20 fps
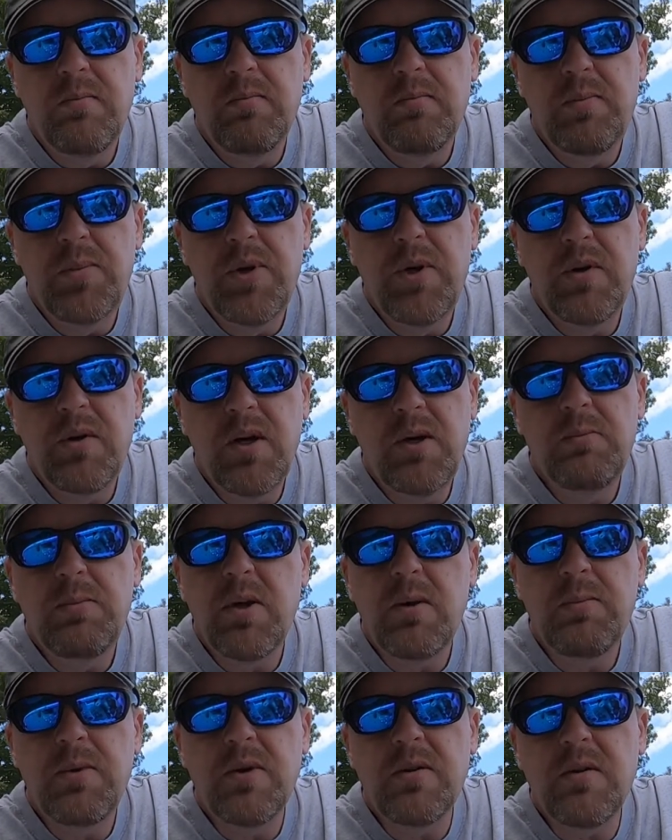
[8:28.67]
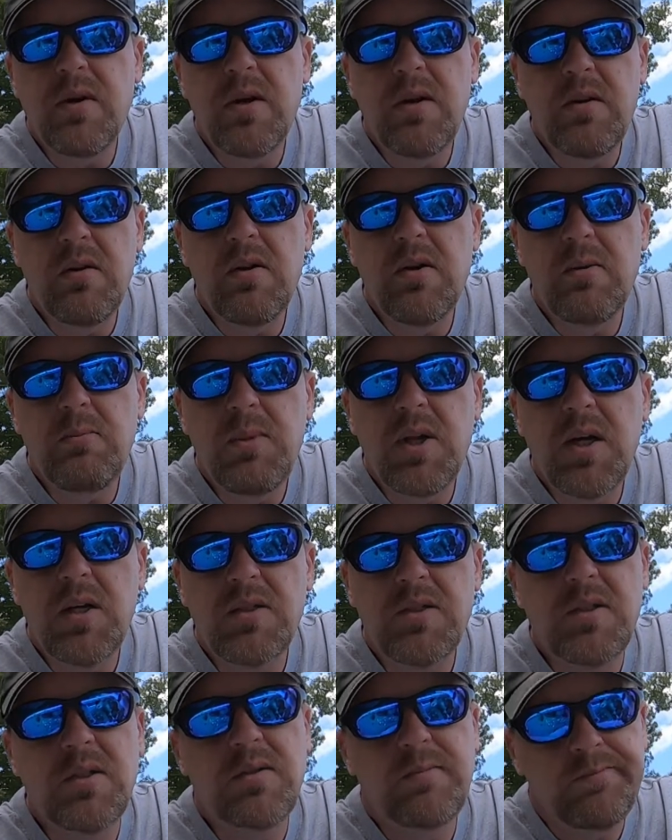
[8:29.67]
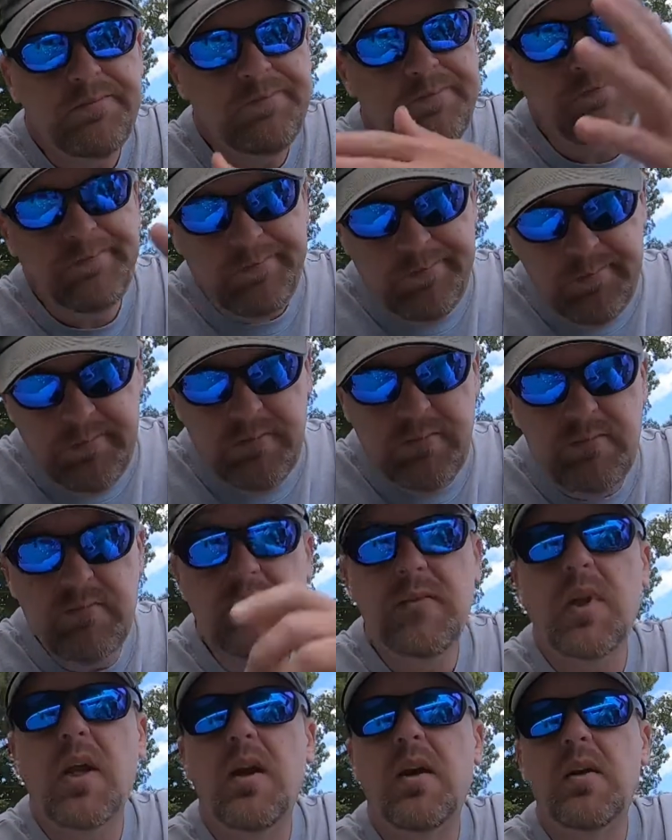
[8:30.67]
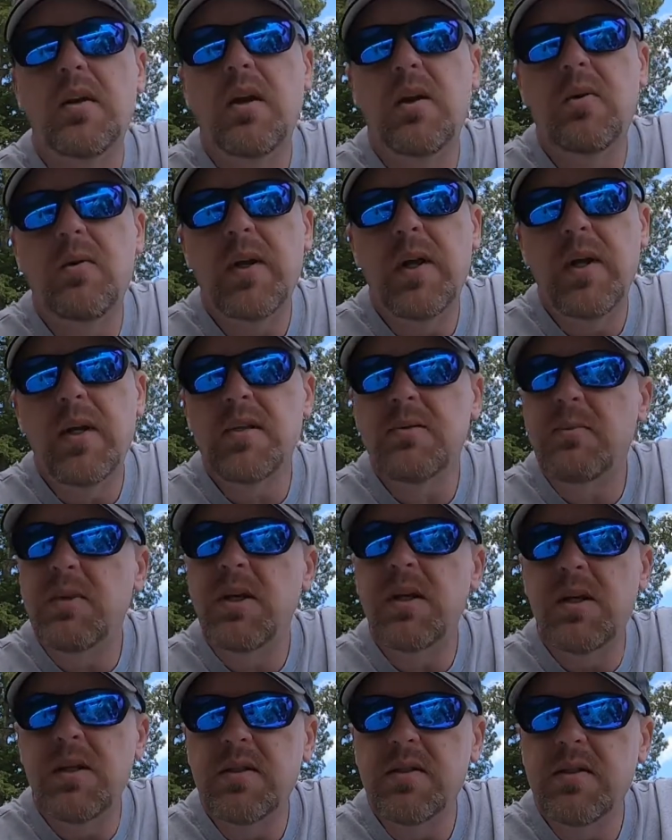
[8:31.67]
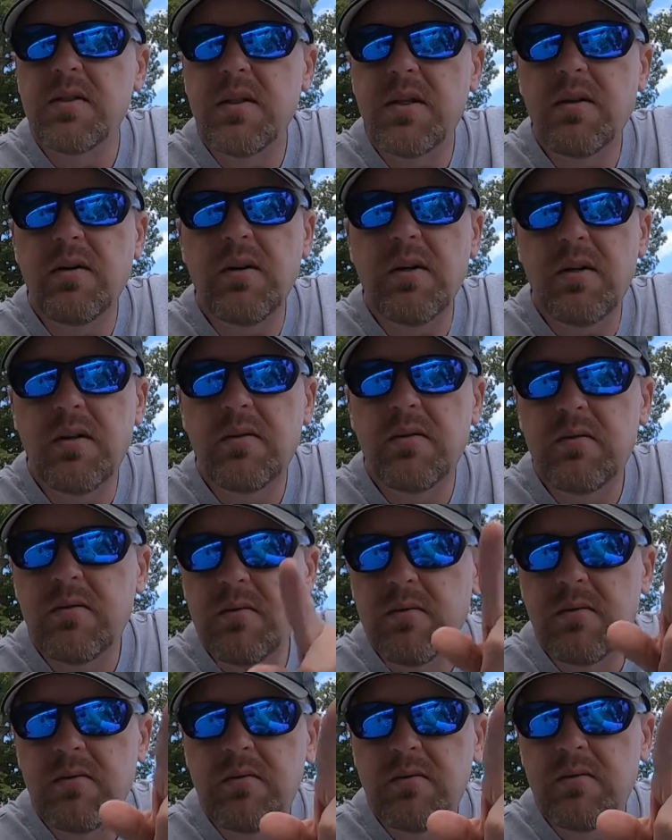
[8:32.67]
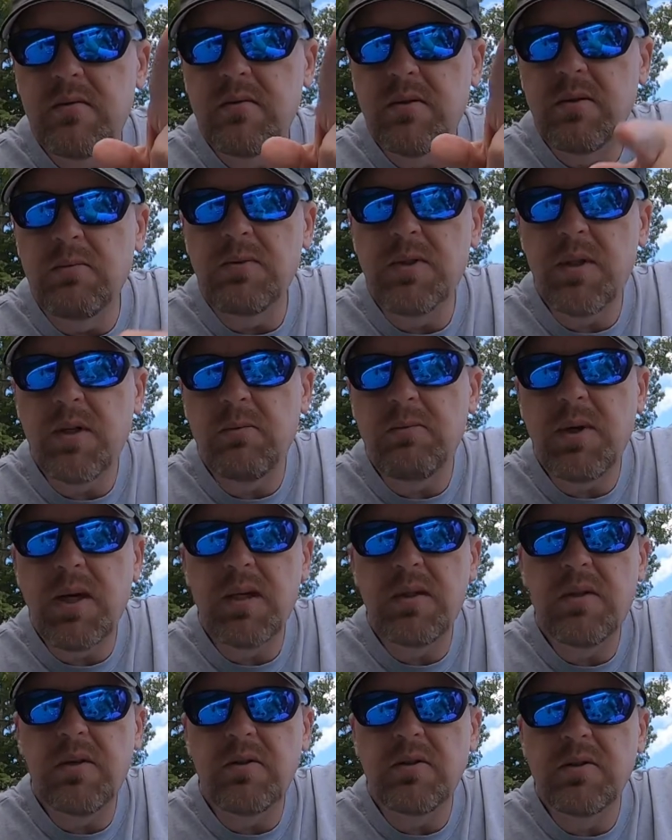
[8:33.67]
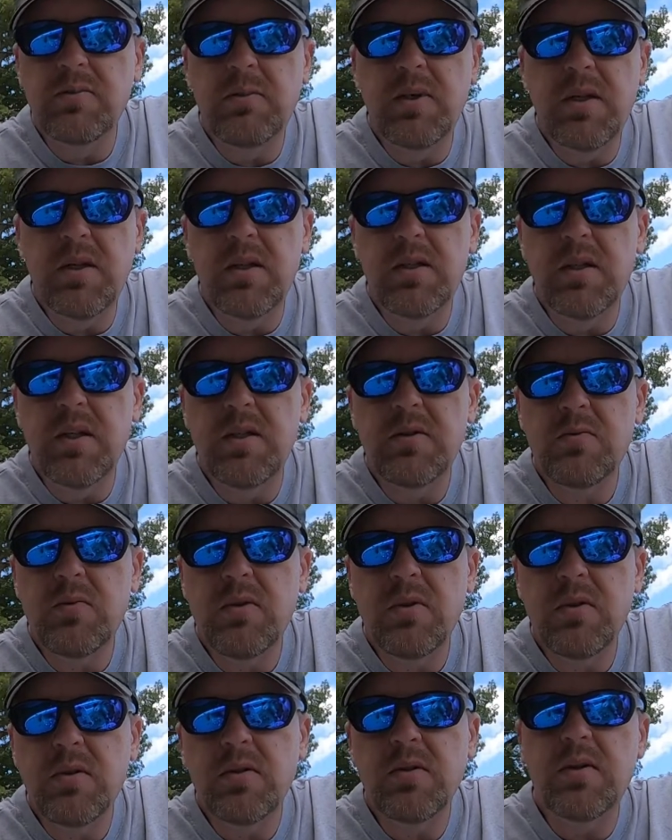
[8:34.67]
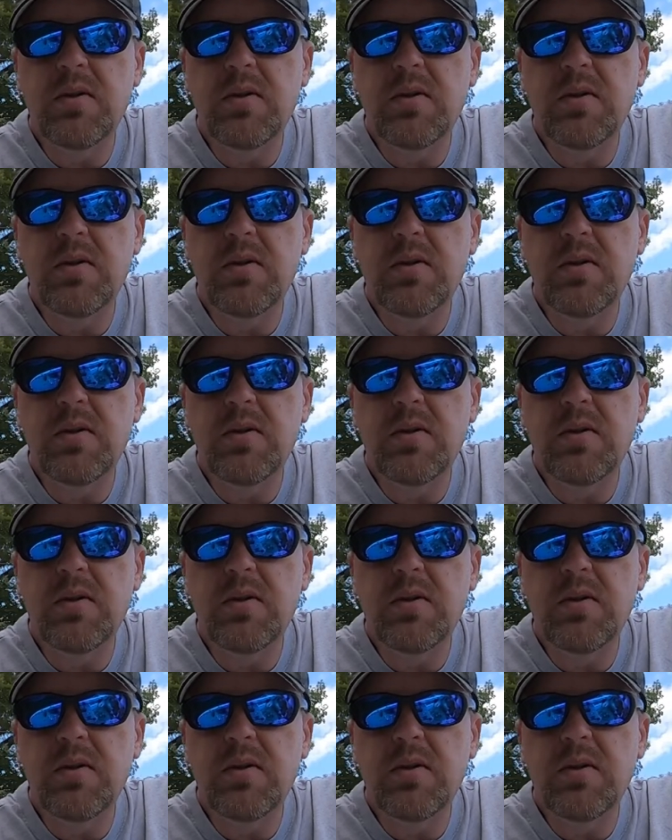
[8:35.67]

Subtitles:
put a green pumpkin trailer on a black jig. Don't ask me, it's a secret. Don't tell anybody I told you, but it does work.